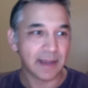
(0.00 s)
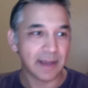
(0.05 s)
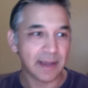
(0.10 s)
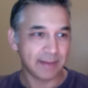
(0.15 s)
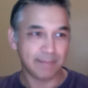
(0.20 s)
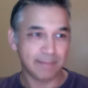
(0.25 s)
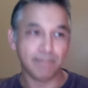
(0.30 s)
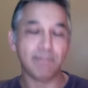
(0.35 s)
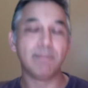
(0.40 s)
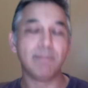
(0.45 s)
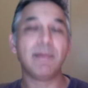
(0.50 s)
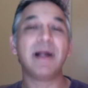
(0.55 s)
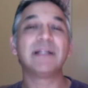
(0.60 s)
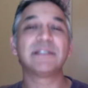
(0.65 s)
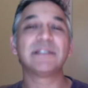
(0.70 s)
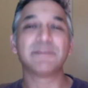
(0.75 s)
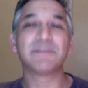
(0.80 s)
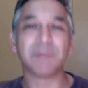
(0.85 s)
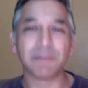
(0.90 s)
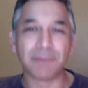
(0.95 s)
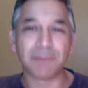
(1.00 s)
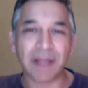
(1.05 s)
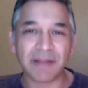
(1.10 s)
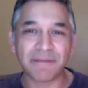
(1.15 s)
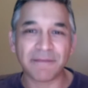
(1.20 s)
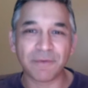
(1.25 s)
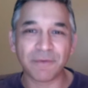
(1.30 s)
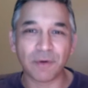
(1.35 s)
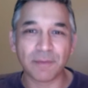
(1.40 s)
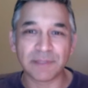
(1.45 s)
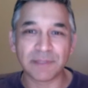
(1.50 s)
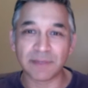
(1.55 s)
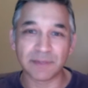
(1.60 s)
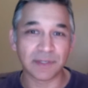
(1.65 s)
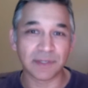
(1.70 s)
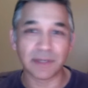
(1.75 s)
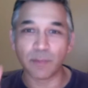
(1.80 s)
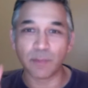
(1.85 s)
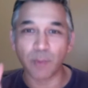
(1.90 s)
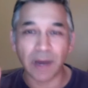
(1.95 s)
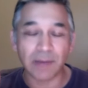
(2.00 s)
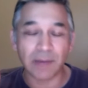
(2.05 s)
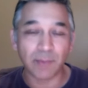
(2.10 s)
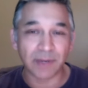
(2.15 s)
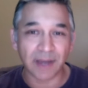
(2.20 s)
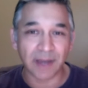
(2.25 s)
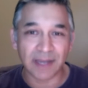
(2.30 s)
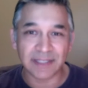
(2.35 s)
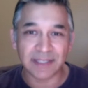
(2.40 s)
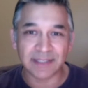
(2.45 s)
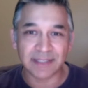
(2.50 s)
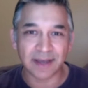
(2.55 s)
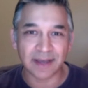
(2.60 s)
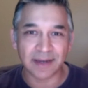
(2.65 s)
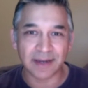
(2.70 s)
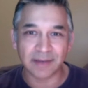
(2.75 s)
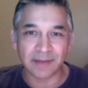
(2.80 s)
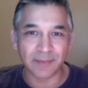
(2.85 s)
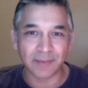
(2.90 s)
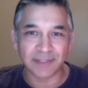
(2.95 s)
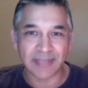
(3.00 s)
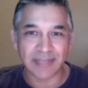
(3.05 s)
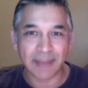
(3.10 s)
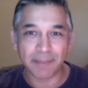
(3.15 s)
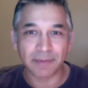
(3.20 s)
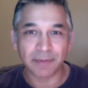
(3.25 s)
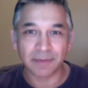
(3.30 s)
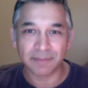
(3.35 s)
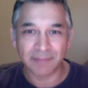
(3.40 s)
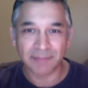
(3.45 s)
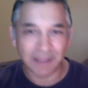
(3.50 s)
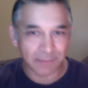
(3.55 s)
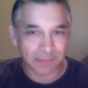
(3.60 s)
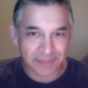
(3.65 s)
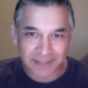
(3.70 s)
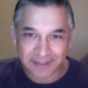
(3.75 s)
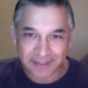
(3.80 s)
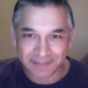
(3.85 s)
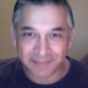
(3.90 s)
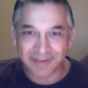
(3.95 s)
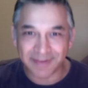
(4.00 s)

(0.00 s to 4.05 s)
multiple platforms. There was only one when I started. It was Apple. That was it.